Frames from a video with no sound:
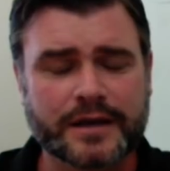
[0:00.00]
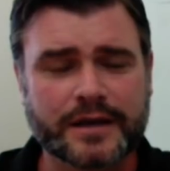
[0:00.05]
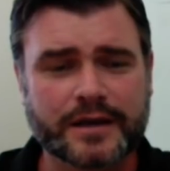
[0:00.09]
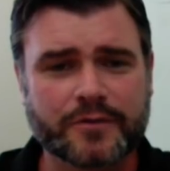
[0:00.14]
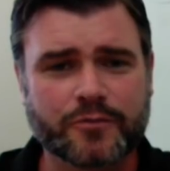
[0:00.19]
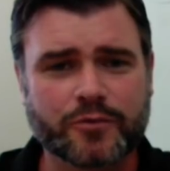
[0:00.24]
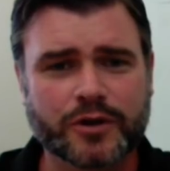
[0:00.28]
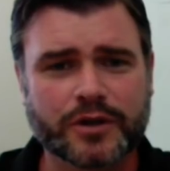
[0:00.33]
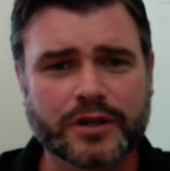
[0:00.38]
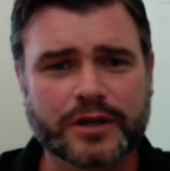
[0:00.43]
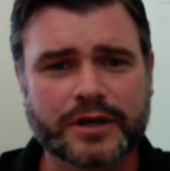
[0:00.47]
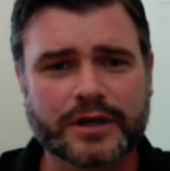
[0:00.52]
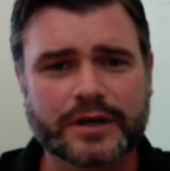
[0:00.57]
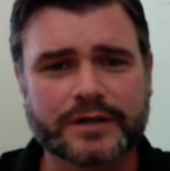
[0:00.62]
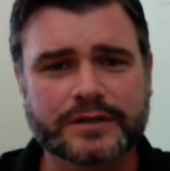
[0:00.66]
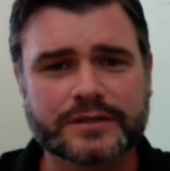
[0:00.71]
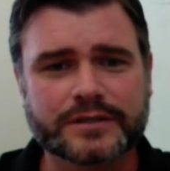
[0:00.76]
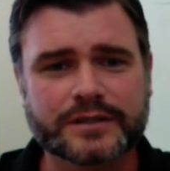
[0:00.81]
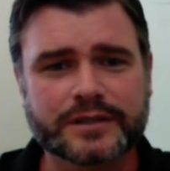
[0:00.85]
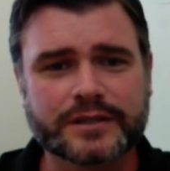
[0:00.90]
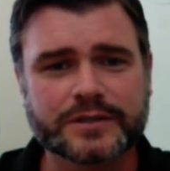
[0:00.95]
it really
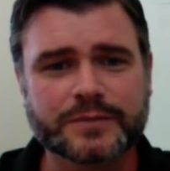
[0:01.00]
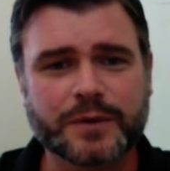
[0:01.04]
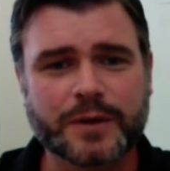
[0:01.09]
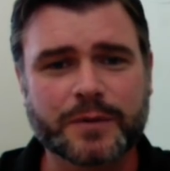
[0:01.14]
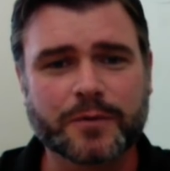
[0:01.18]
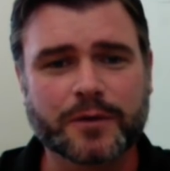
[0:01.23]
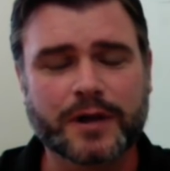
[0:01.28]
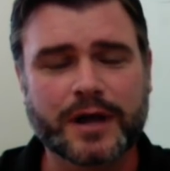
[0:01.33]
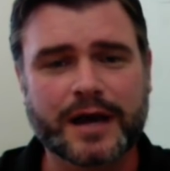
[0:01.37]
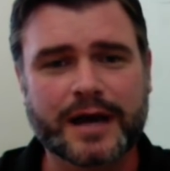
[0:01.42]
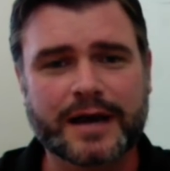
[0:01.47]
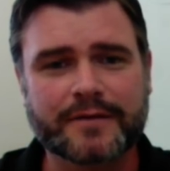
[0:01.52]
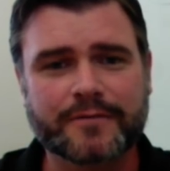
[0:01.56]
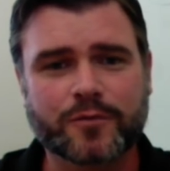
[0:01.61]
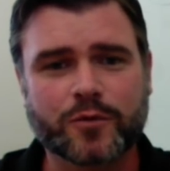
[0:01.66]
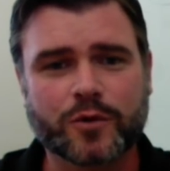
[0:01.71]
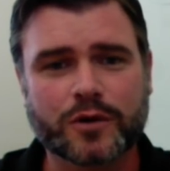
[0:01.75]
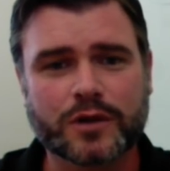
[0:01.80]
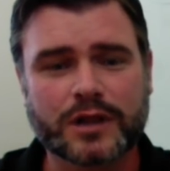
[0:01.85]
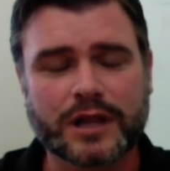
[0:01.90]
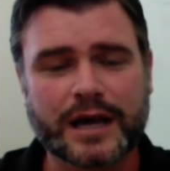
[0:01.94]
is. These people have
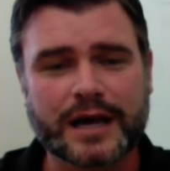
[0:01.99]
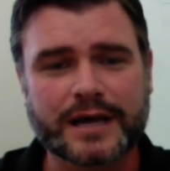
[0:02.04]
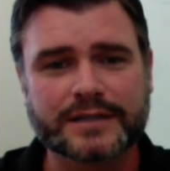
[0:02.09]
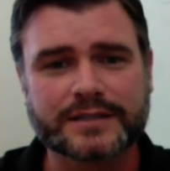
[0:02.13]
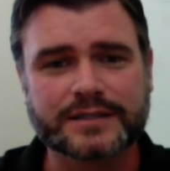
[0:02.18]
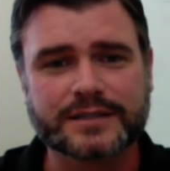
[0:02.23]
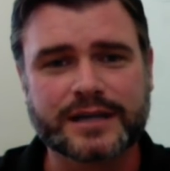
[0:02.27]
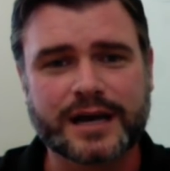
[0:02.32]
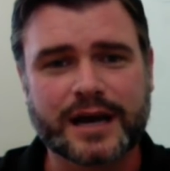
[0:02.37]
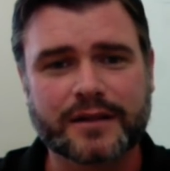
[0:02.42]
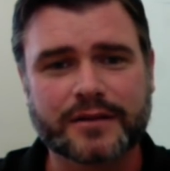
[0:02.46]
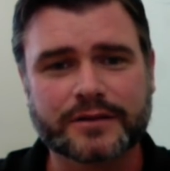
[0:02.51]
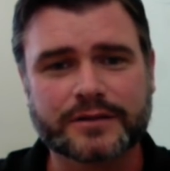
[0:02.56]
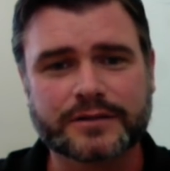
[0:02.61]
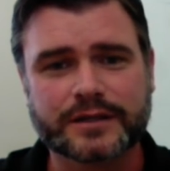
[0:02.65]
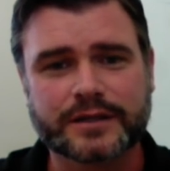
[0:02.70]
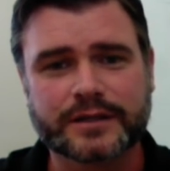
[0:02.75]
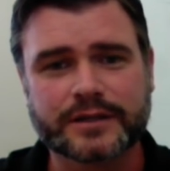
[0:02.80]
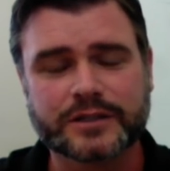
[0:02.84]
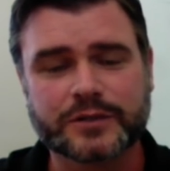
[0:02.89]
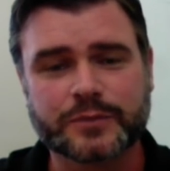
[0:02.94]
world class talent
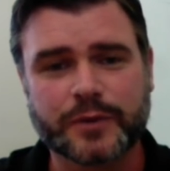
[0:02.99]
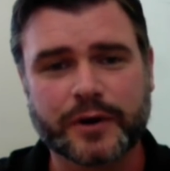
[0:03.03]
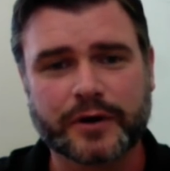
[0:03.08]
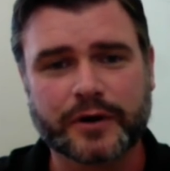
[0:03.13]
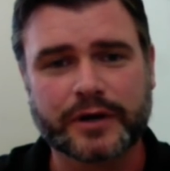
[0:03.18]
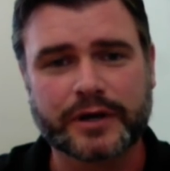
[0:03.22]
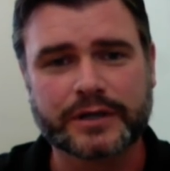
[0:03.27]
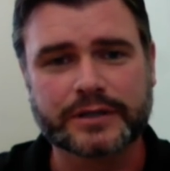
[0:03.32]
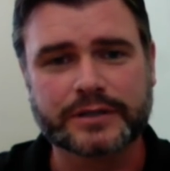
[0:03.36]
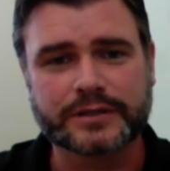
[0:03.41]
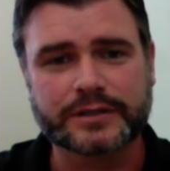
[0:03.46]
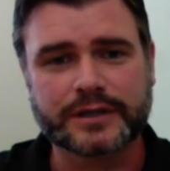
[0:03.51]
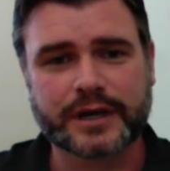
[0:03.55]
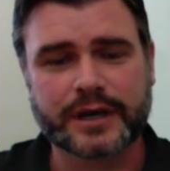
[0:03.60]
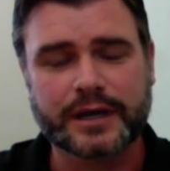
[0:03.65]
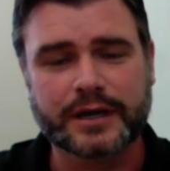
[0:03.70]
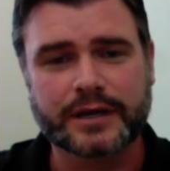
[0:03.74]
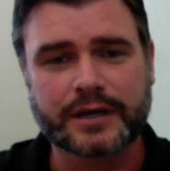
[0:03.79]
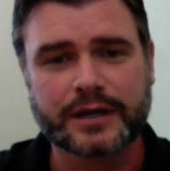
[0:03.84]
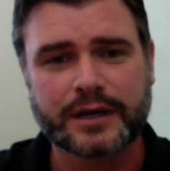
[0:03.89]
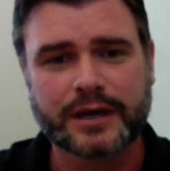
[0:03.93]
and experience,
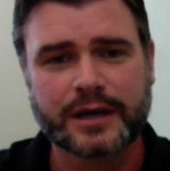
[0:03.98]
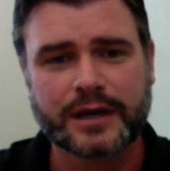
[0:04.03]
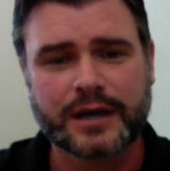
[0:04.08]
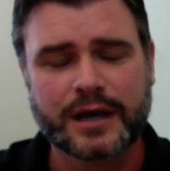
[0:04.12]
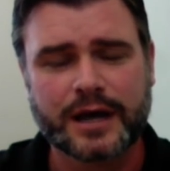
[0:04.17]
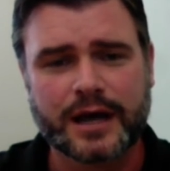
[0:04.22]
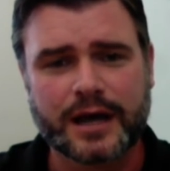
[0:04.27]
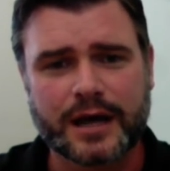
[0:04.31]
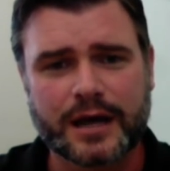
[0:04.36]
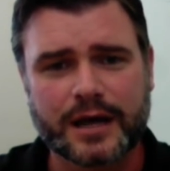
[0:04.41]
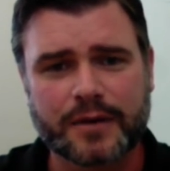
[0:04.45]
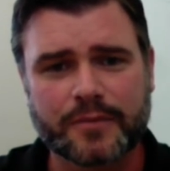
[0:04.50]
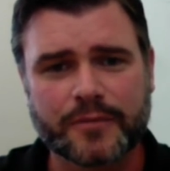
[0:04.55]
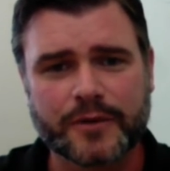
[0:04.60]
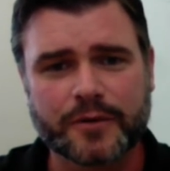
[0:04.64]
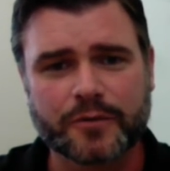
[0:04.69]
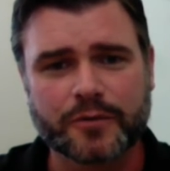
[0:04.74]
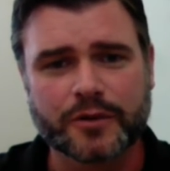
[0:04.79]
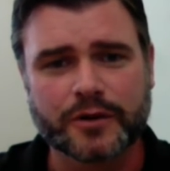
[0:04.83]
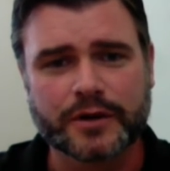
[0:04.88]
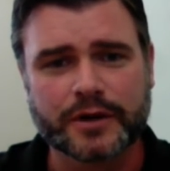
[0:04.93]
and um,
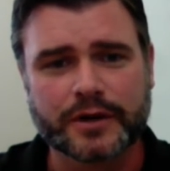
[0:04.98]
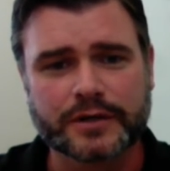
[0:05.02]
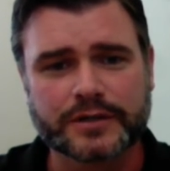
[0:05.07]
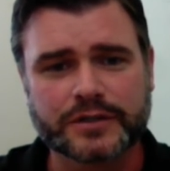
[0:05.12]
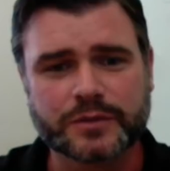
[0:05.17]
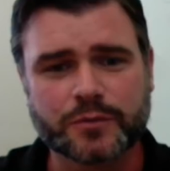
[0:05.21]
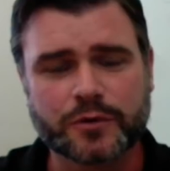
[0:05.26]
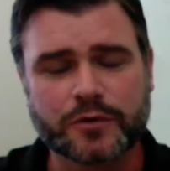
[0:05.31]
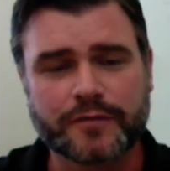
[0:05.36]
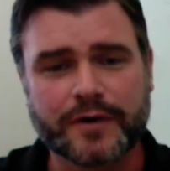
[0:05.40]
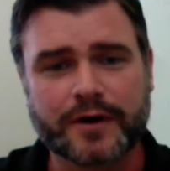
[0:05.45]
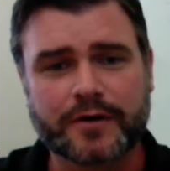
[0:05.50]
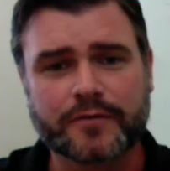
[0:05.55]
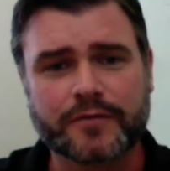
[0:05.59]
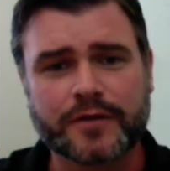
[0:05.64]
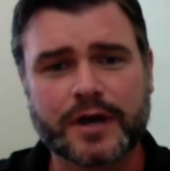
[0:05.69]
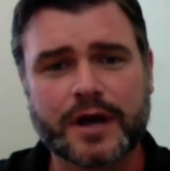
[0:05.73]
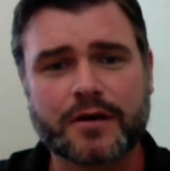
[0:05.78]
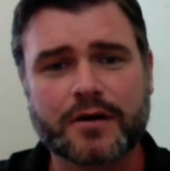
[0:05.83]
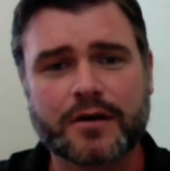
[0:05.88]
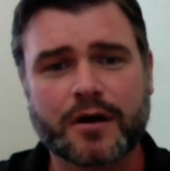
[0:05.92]
they were looking to move out of
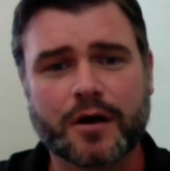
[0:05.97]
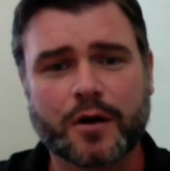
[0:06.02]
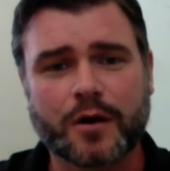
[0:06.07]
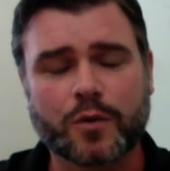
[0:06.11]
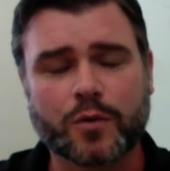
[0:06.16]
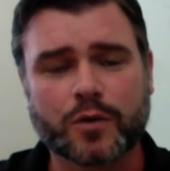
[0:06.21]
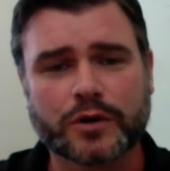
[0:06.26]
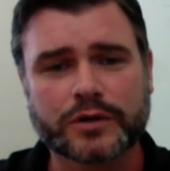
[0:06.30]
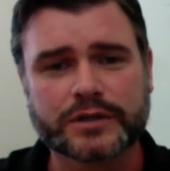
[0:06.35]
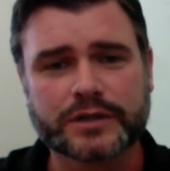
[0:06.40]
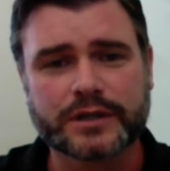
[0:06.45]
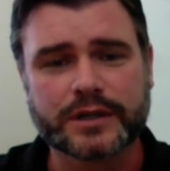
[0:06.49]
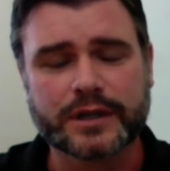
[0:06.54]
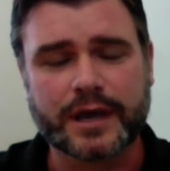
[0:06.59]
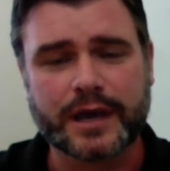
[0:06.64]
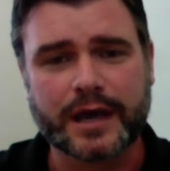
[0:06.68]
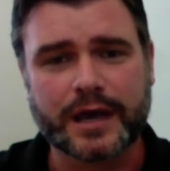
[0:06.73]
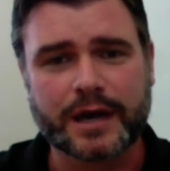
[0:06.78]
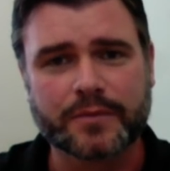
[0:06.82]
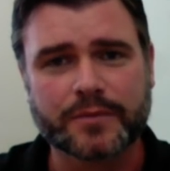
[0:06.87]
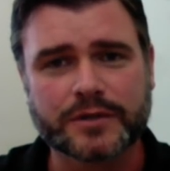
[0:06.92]
the alcohol world into
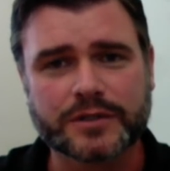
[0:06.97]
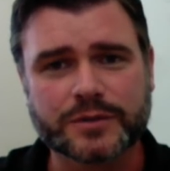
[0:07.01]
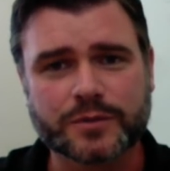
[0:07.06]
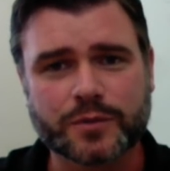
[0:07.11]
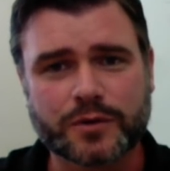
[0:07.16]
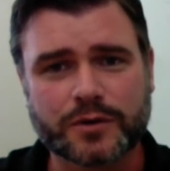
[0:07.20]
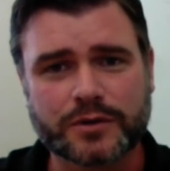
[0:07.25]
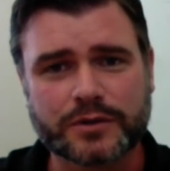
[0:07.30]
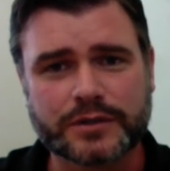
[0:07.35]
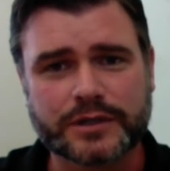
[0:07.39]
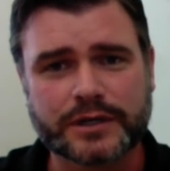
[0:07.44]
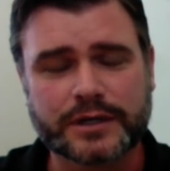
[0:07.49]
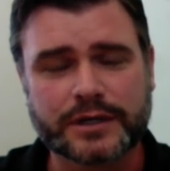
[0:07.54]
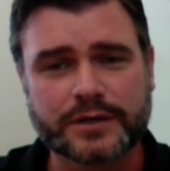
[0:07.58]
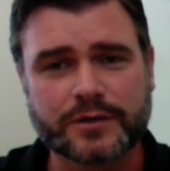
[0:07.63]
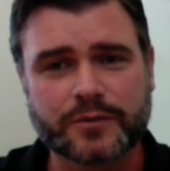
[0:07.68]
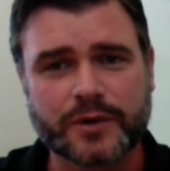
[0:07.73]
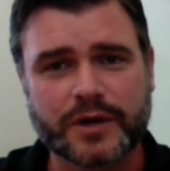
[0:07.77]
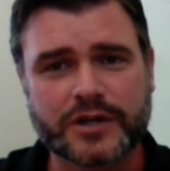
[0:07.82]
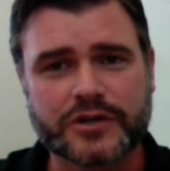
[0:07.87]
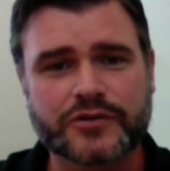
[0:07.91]
the cannabis world,
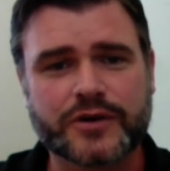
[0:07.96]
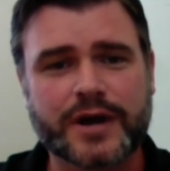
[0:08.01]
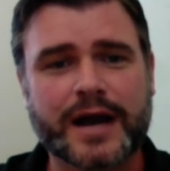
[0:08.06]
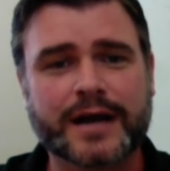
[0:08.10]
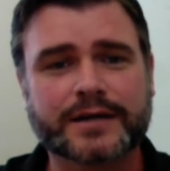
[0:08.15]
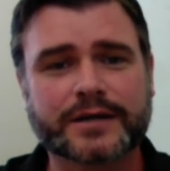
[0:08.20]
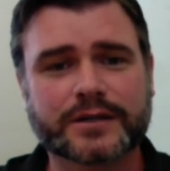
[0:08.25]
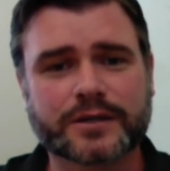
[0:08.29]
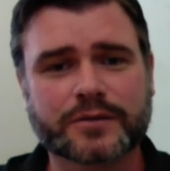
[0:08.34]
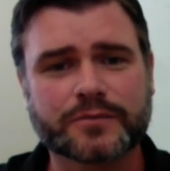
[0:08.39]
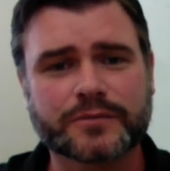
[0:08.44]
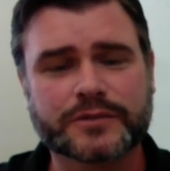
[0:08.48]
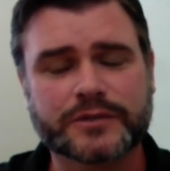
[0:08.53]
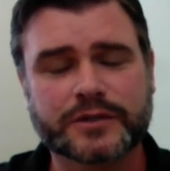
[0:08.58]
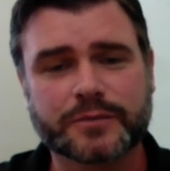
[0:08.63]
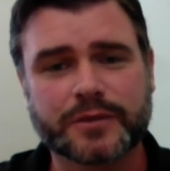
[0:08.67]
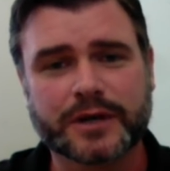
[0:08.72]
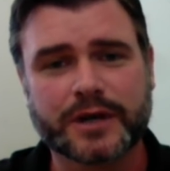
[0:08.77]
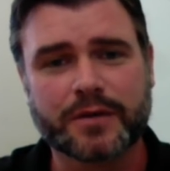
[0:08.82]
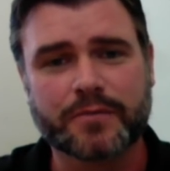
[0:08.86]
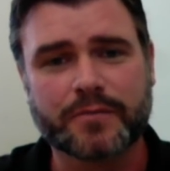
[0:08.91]
and we attracted them to
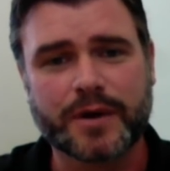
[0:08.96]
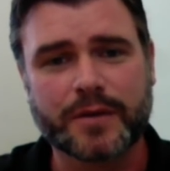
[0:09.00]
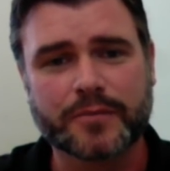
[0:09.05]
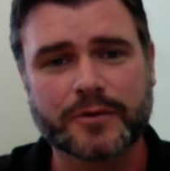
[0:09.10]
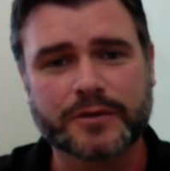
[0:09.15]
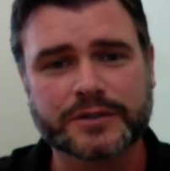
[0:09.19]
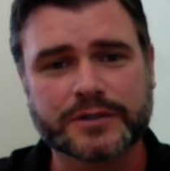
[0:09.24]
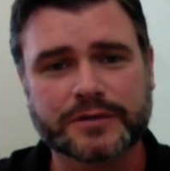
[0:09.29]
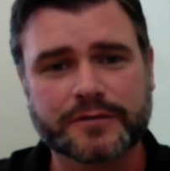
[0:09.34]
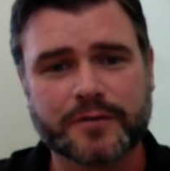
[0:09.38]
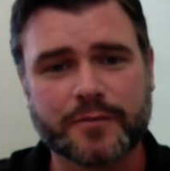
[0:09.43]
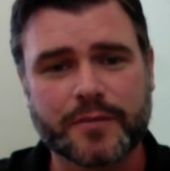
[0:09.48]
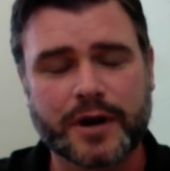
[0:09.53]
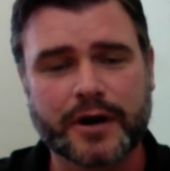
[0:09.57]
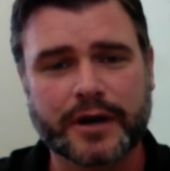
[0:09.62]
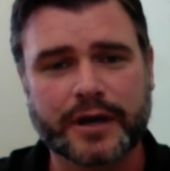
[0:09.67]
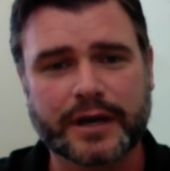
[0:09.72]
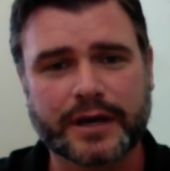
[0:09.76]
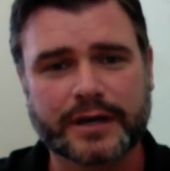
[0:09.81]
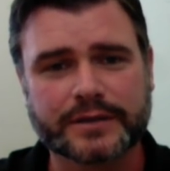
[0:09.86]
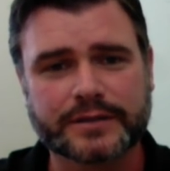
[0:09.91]
become members of the
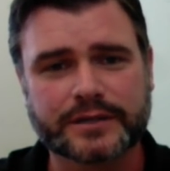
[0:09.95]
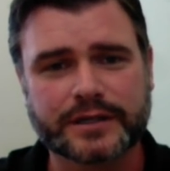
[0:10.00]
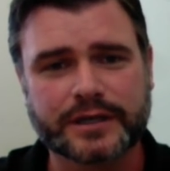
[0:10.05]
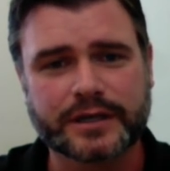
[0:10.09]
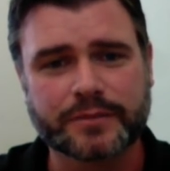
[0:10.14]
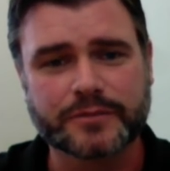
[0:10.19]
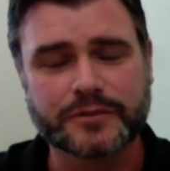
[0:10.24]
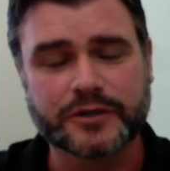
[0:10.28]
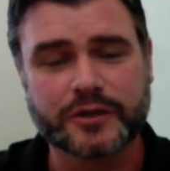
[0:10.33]
Maricann team.